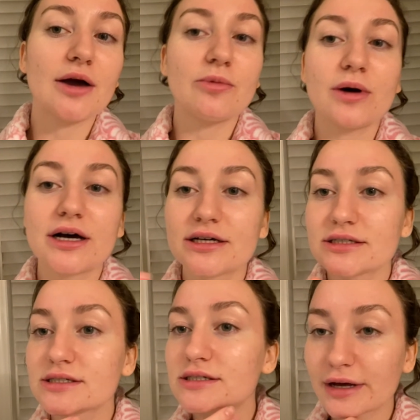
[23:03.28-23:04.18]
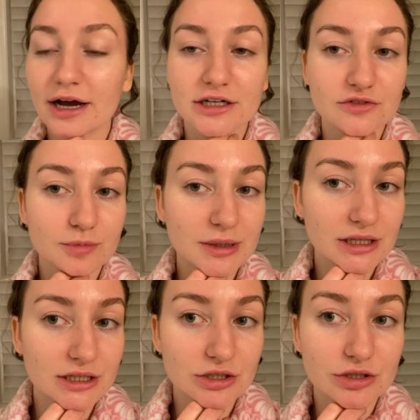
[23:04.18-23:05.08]
was kind of
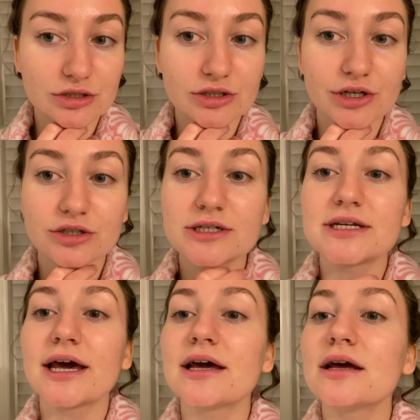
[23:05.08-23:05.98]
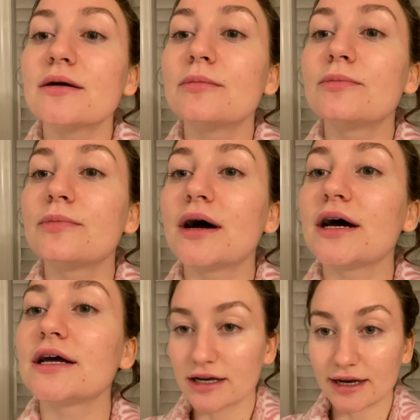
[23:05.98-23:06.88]
peeling earlier today,
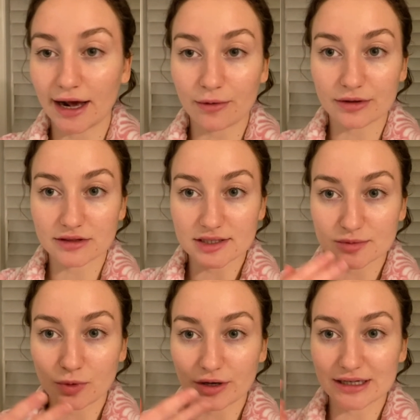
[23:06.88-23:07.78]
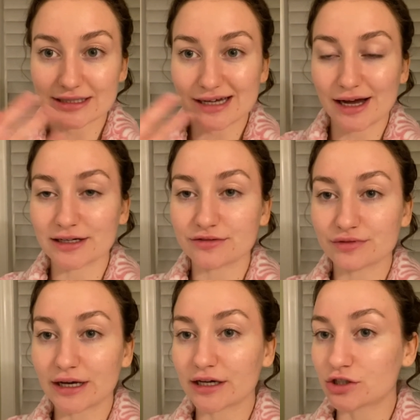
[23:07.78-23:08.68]
but now at this point it's kind of
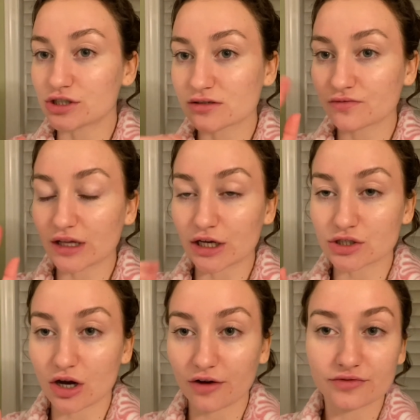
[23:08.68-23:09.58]
like just flaked off